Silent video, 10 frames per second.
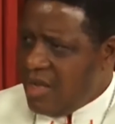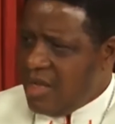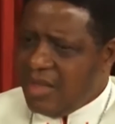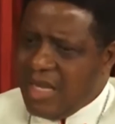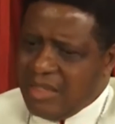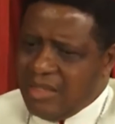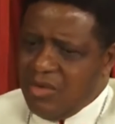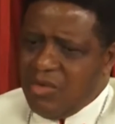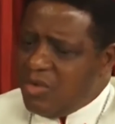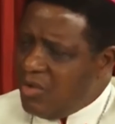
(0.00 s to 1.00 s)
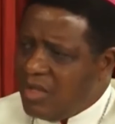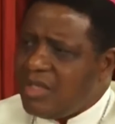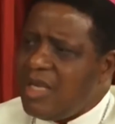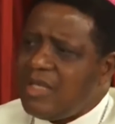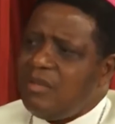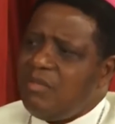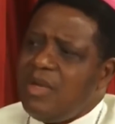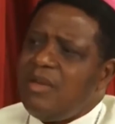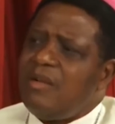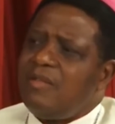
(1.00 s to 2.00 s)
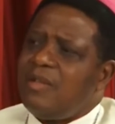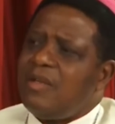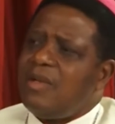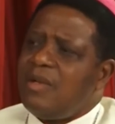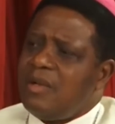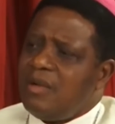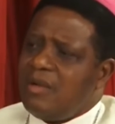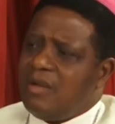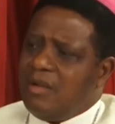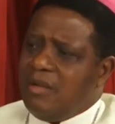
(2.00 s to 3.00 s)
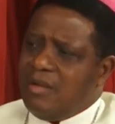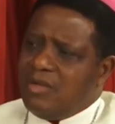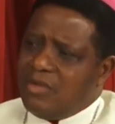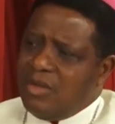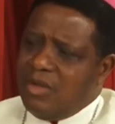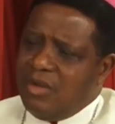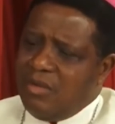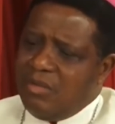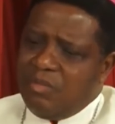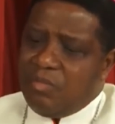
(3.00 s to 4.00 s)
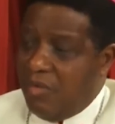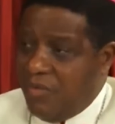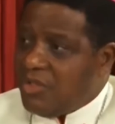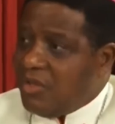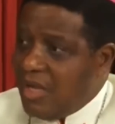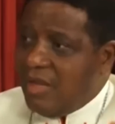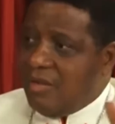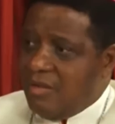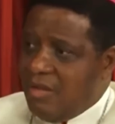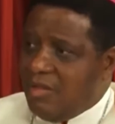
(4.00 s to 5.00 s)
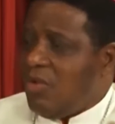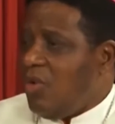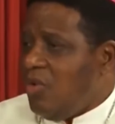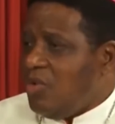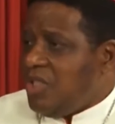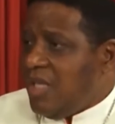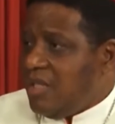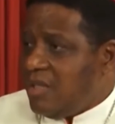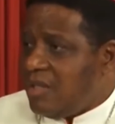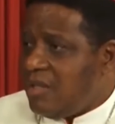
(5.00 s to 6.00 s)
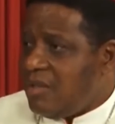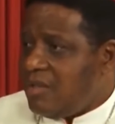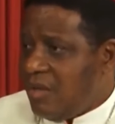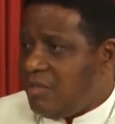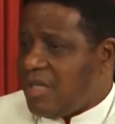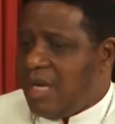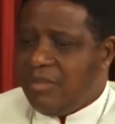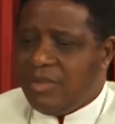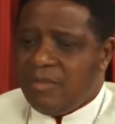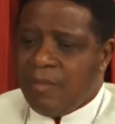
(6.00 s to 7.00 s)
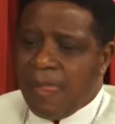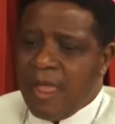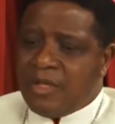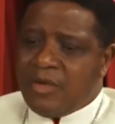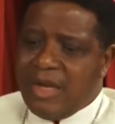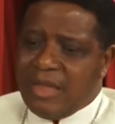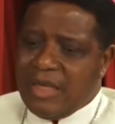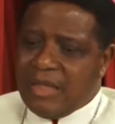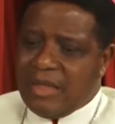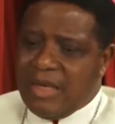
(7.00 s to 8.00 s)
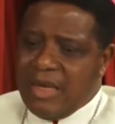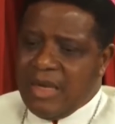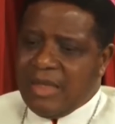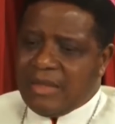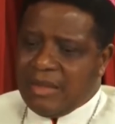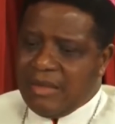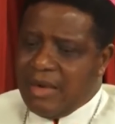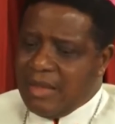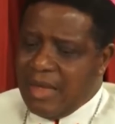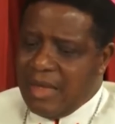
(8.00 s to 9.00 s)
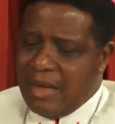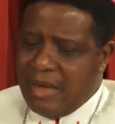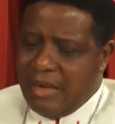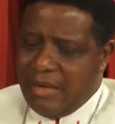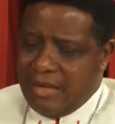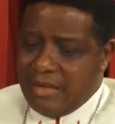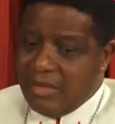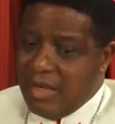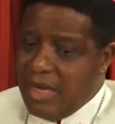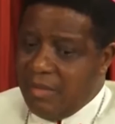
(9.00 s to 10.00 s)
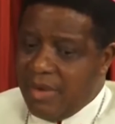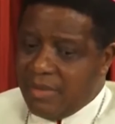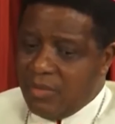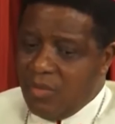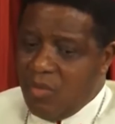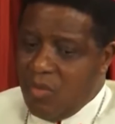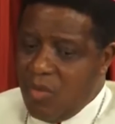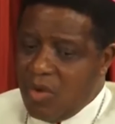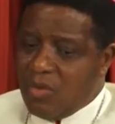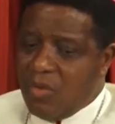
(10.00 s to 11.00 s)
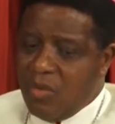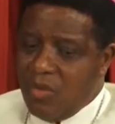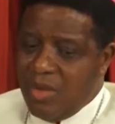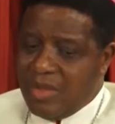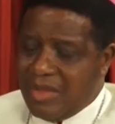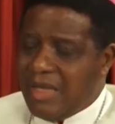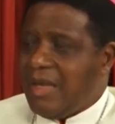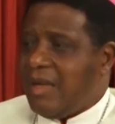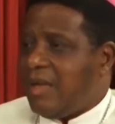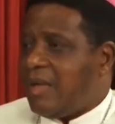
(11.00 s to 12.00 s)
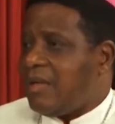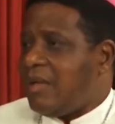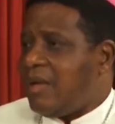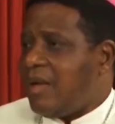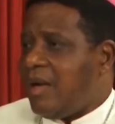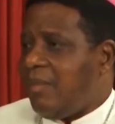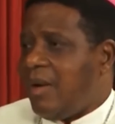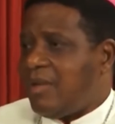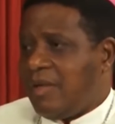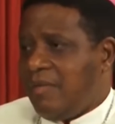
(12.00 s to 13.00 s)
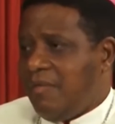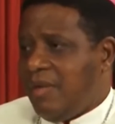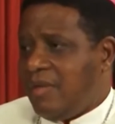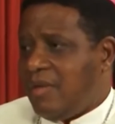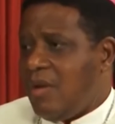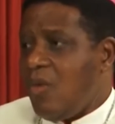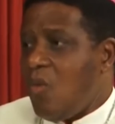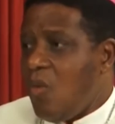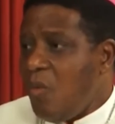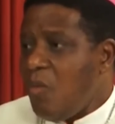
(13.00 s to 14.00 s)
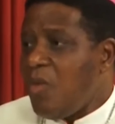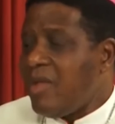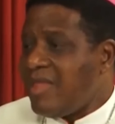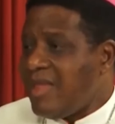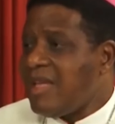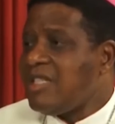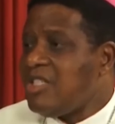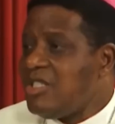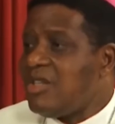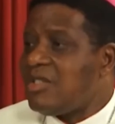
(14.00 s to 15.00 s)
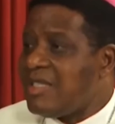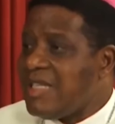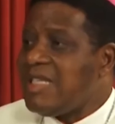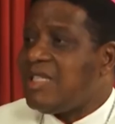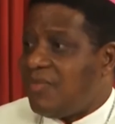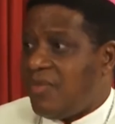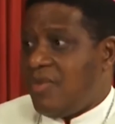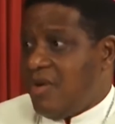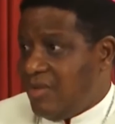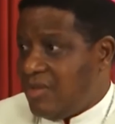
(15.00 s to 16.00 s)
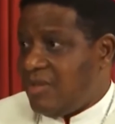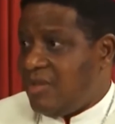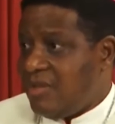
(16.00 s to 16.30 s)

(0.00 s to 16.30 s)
that you would not get in many of the uh, uh, professional theologians sometimes. So I think it's rather, it's really about what we think about our faith, whom we think Jesus is for us. Yes,